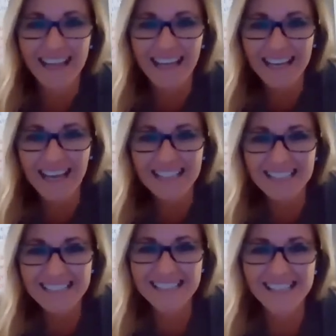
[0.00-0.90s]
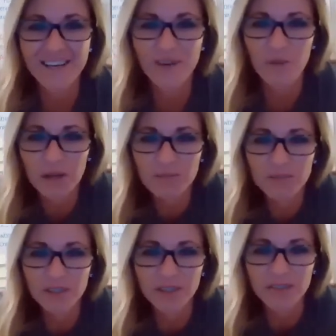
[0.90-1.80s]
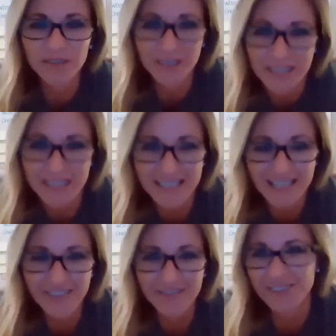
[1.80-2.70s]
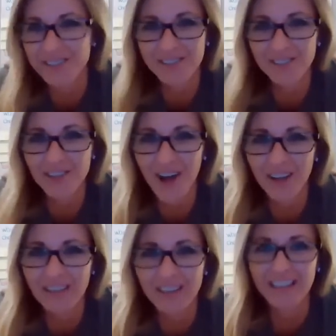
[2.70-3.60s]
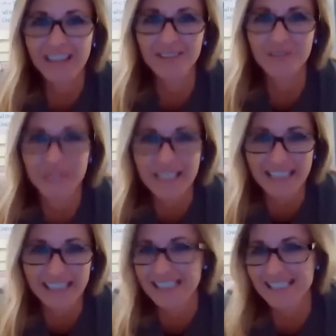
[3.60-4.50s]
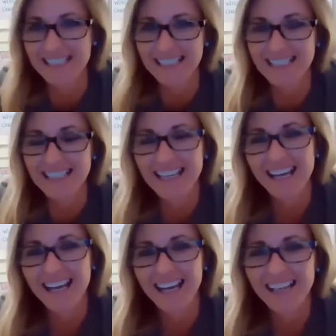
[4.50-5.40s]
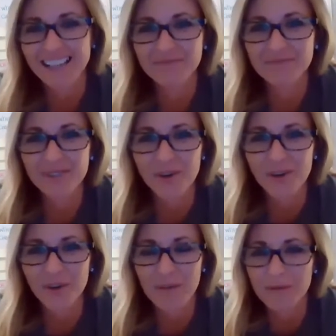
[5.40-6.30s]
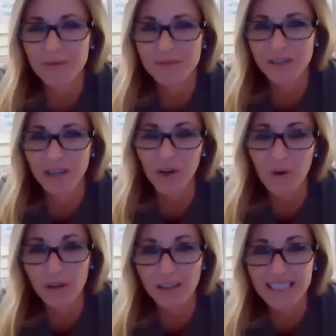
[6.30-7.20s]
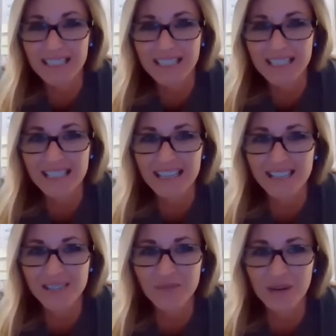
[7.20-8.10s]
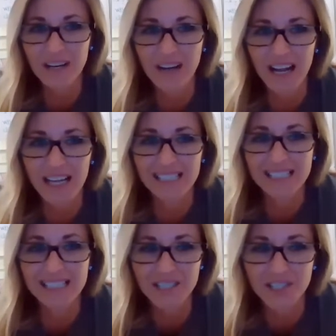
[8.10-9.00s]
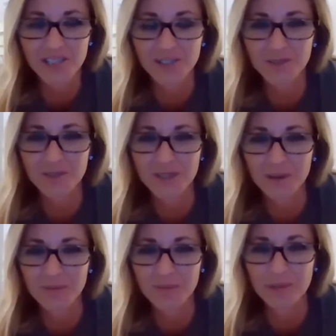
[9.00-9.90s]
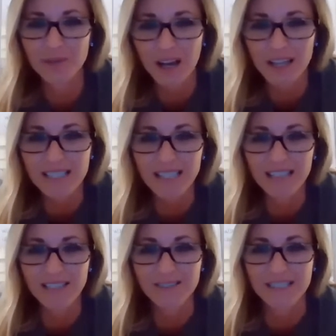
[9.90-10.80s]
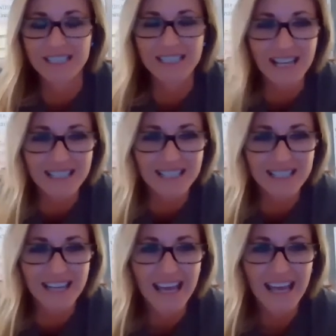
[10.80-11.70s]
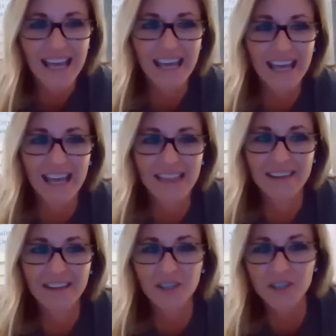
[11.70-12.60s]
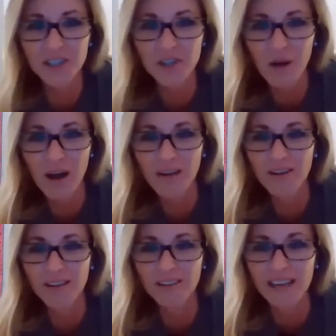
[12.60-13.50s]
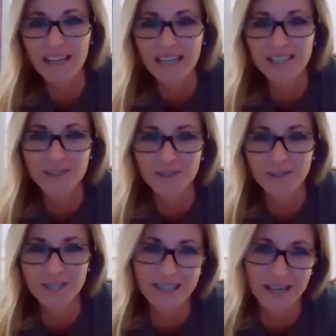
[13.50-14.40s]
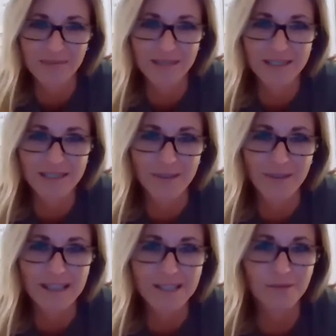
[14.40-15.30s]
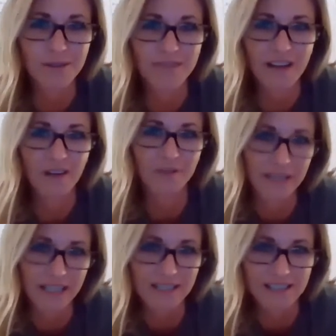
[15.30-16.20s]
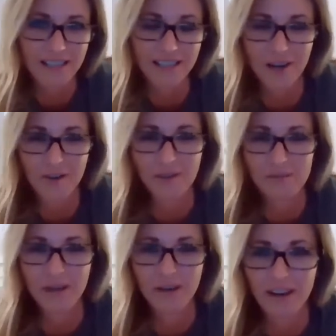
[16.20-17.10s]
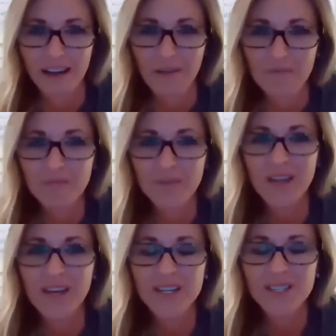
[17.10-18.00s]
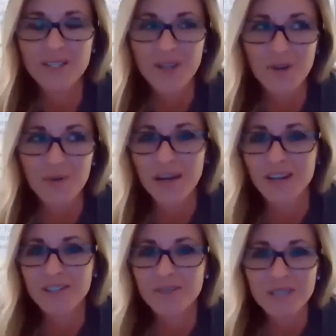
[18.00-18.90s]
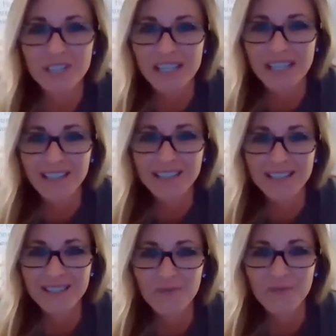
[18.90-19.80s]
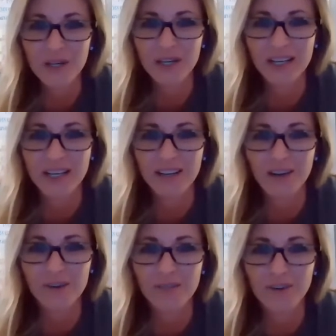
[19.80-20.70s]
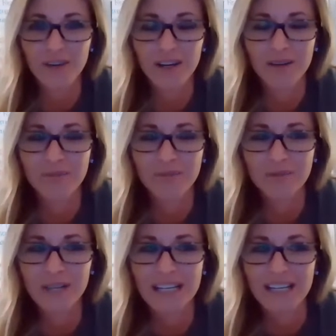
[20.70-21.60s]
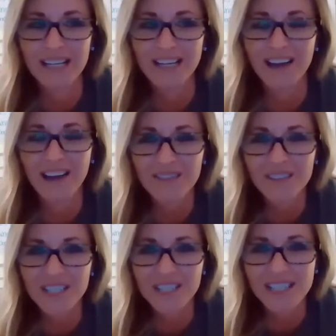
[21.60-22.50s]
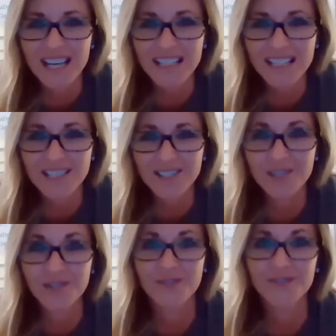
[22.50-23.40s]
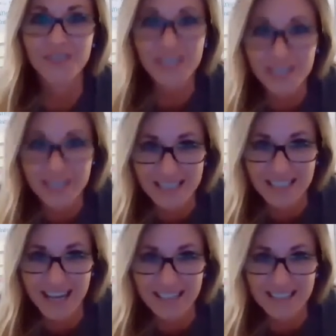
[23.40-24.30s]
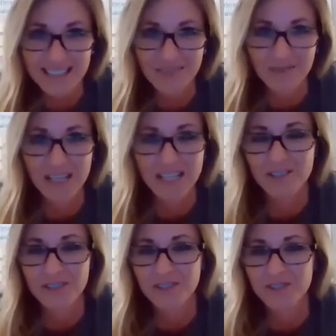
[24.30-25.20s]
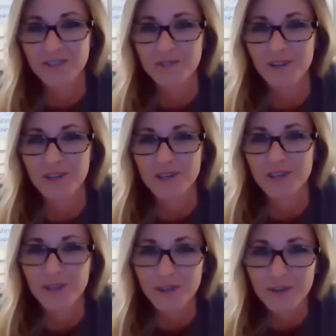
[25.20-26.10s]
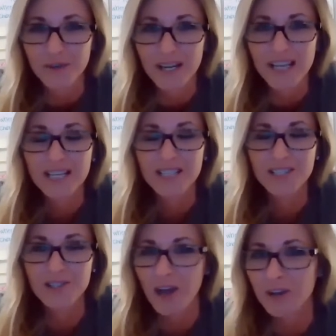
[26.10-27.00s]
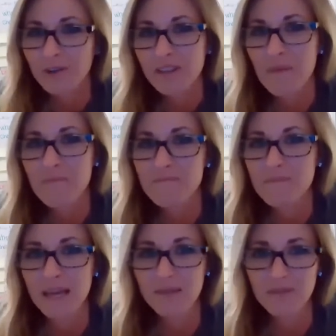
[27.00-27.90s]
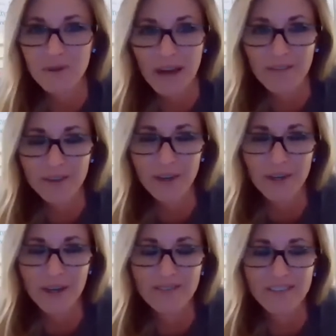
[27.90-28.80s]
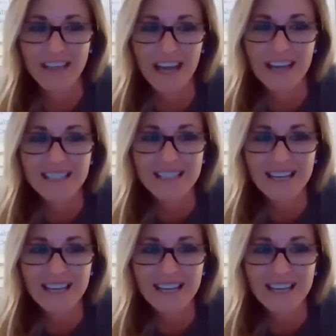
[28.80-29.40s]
Hey guys, welcome to your first official online reading lesson. So I'm going to be doing our core lessons like this where I teach you some new content using a text, and then you're going to go off online and do your assignment. So that's sort of how reading is going to go from here on out. So we are switching gears. We're going to go from reading nonfiction text to fiction text. And I want to introduce you to a new genre that maybe you haven't heard of yet.